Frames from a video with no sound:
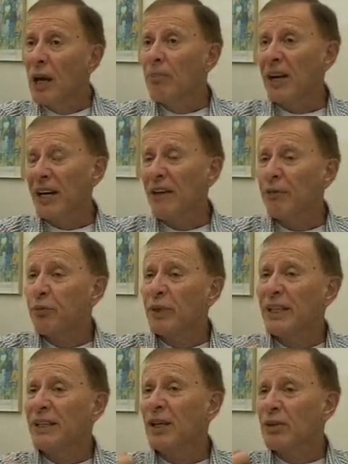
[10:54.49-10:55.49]
But if
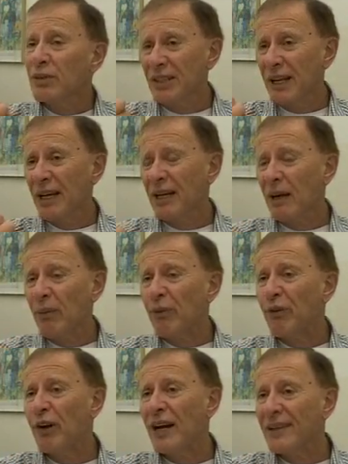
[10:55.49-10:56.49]
we don't stand up
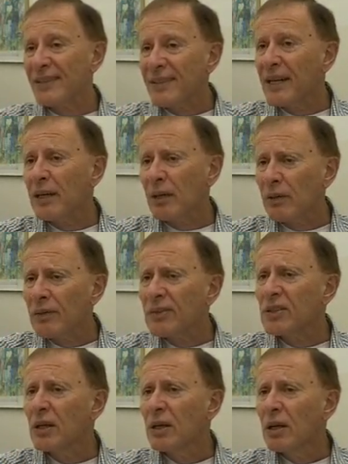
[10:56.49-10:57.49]
for ourselves,